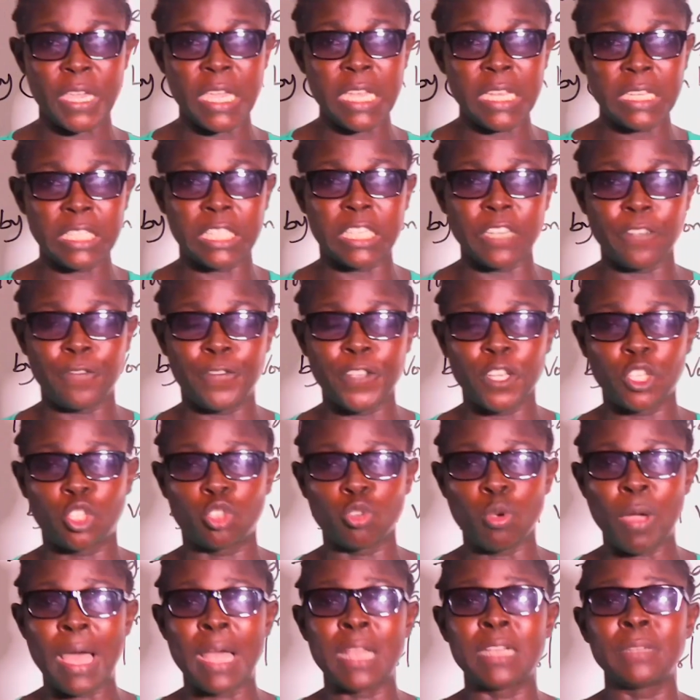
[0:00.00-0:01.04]

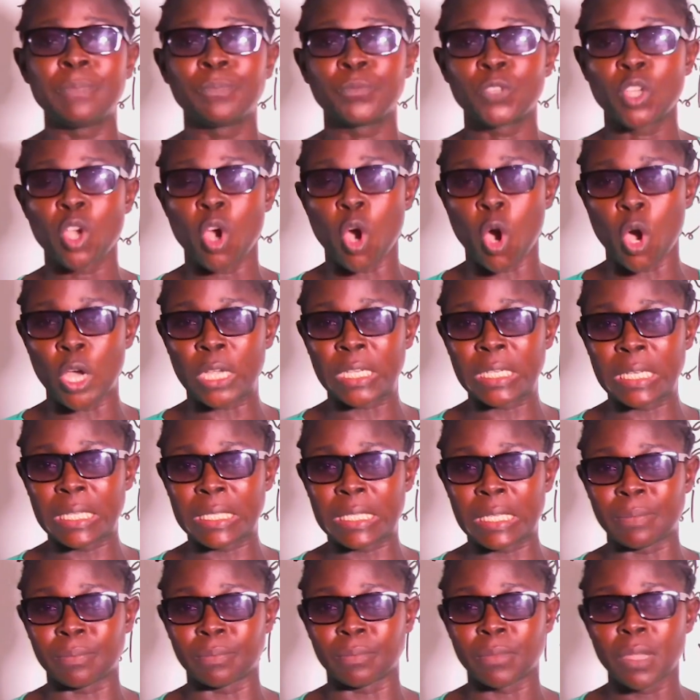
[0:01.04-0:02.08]
individual
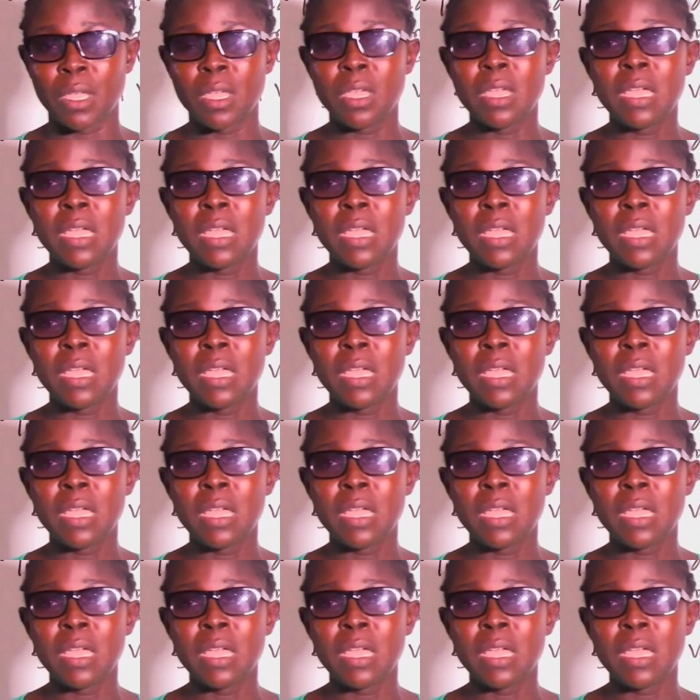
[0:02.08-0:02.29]
organisms.